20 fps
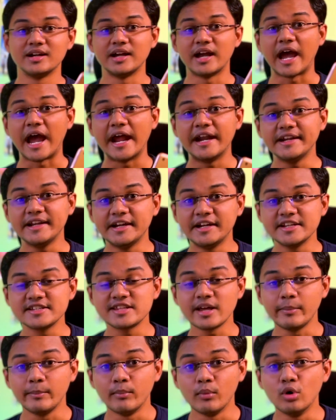and it is
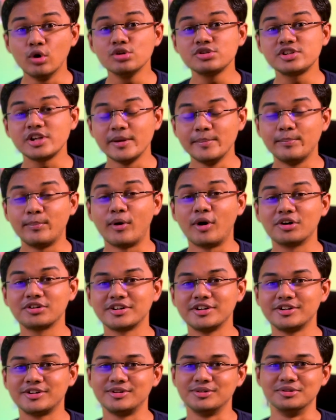the most
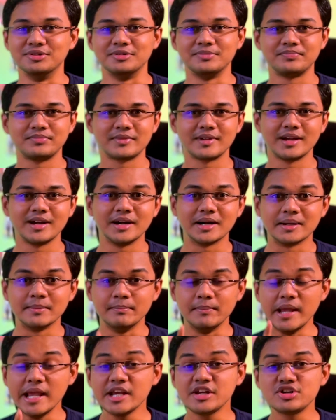important rule,
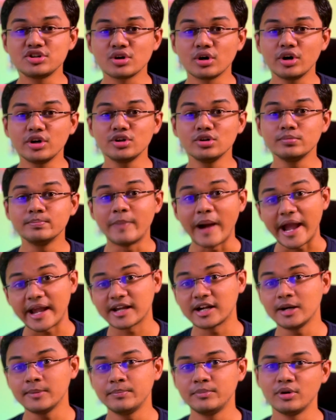make sure you
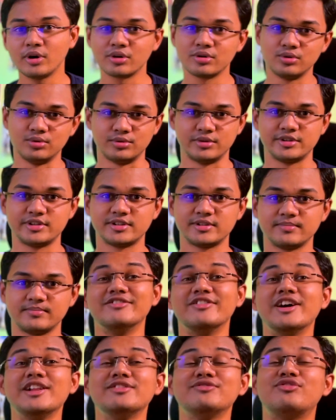back up your notes.
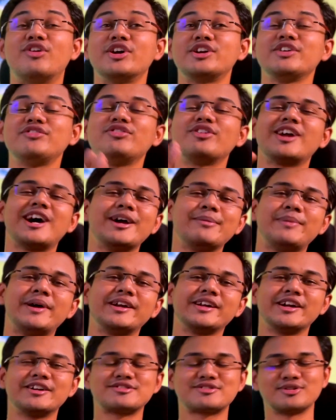Well, what if your
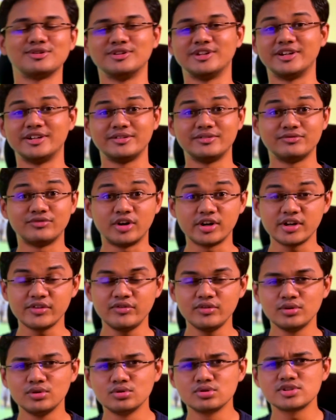iPad gets stolen? What if
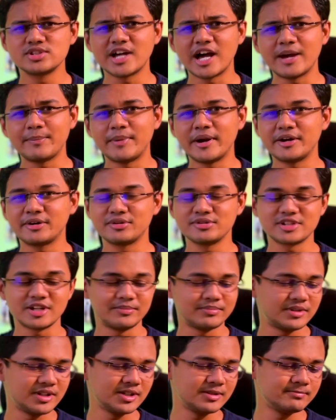you lose the iPad to
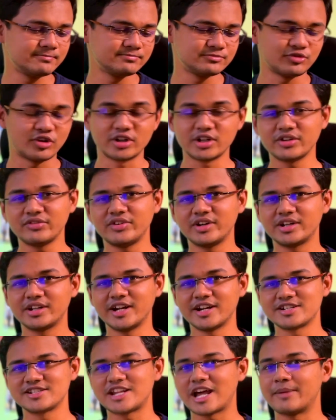something? What if it
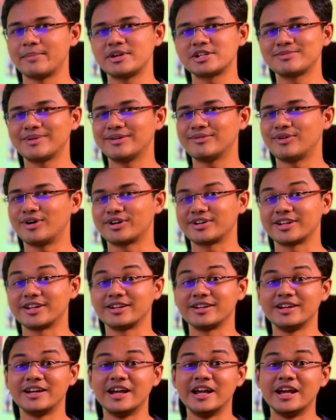gets damaged by
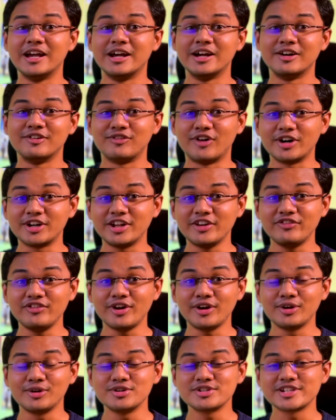water? What if
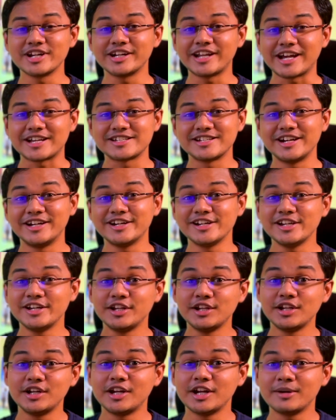your notes get accidentally
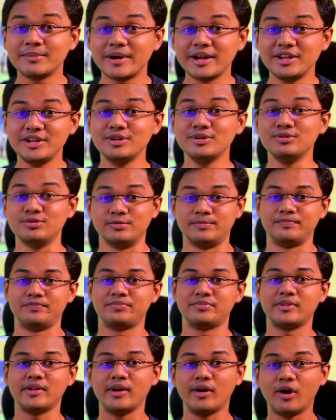deleted by you?
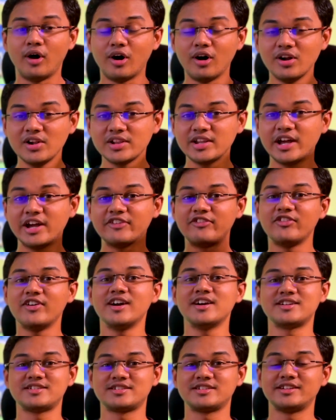All the
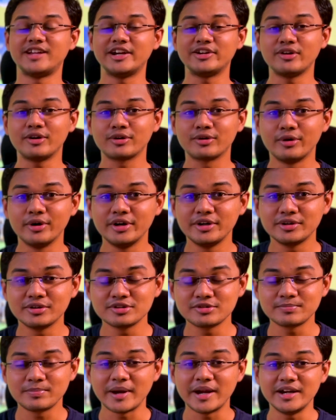efforts that you are going to
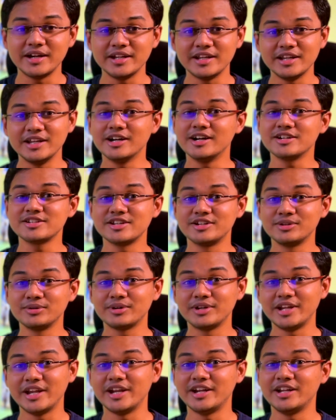spend years into
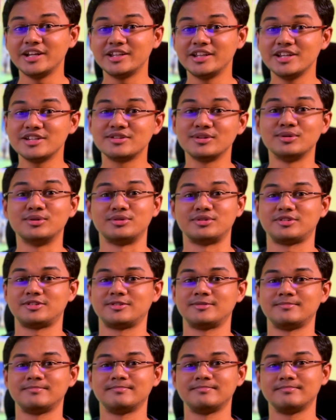creating these
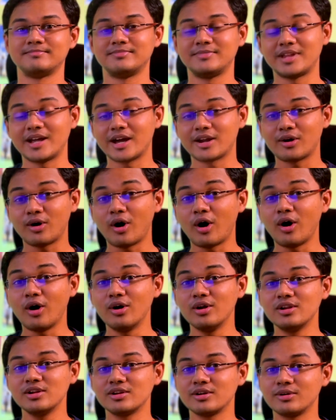notes, they are
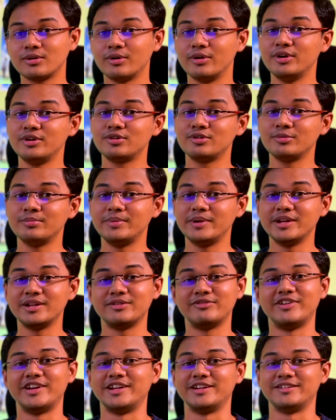all going to be
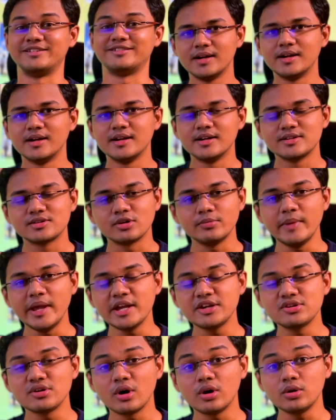in vain. So
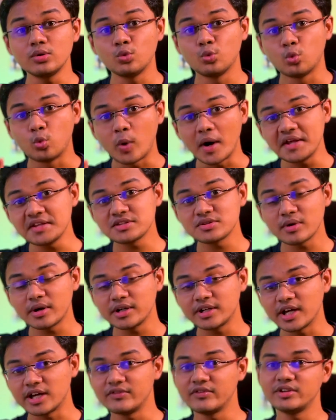make sure once you are
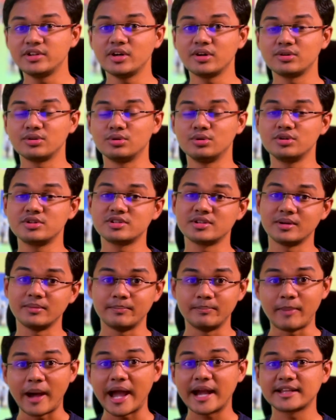done with your notes,
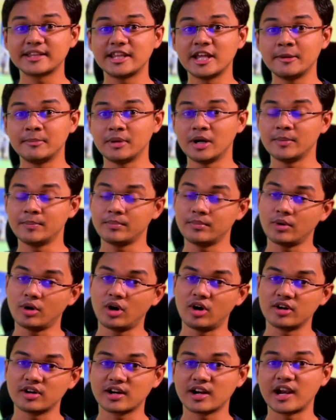back them up
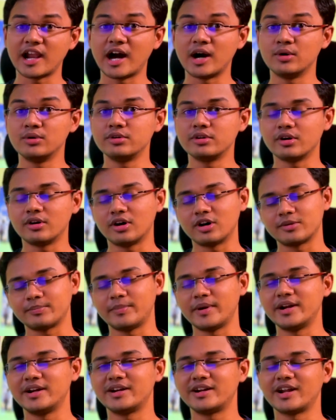on cloud or
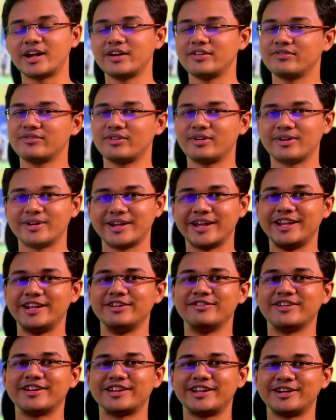pen drive or
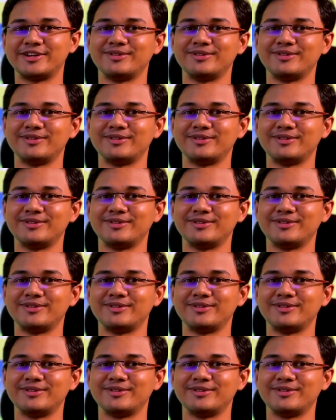anywhere that